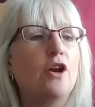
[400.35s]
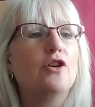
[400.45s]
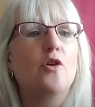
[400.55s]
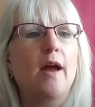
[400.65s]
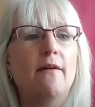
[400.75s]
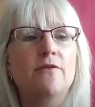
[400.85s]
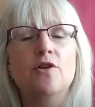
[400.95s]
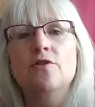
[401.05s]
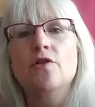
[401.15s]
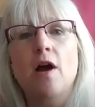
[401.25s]
you have
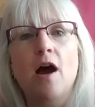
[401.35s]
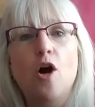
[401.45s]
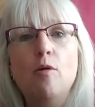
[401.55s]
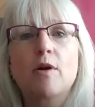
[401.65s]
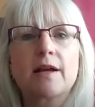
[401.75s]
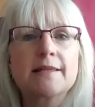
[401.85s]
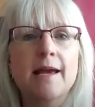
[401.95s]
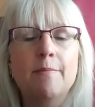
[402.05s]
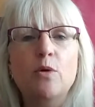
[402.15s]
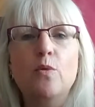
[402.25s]
your homework
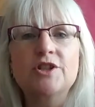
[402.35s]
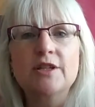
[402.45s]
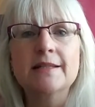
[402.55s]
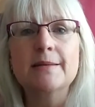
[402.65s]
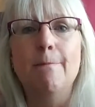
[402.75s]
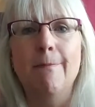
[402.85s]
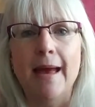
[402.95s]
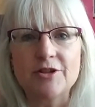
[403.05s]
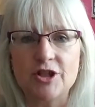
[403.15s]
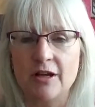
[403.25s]
assignment, which is
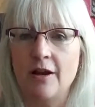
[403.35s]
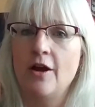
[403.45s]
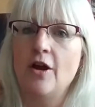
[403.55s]
matching.